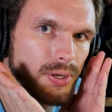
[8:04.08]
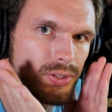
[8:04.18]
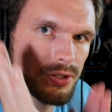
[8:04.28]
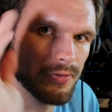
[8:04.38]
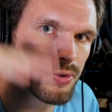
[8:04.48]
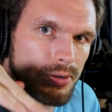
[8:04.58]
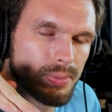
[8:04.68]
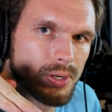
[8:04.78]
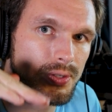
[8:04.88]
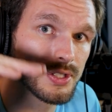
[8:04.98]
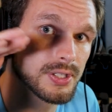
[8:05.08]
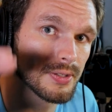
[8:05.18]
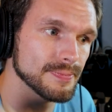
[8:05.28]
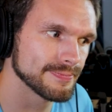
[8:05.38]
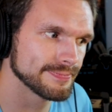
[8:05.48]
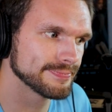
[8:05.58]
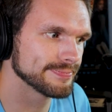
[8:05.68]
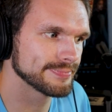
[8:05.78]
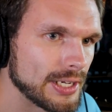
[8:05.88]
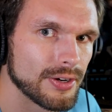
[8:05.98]
pose, to four pose, to
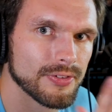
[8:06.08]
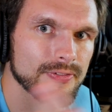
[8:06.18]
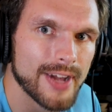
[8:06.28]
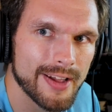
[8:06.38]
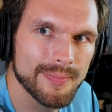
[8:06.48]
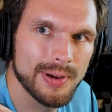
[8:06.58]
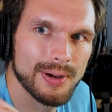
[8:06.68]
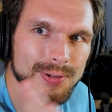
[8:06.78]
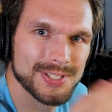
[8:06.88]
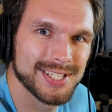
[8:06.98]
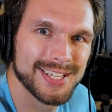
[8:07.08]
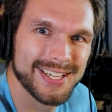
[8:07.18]
I don't know, five pose,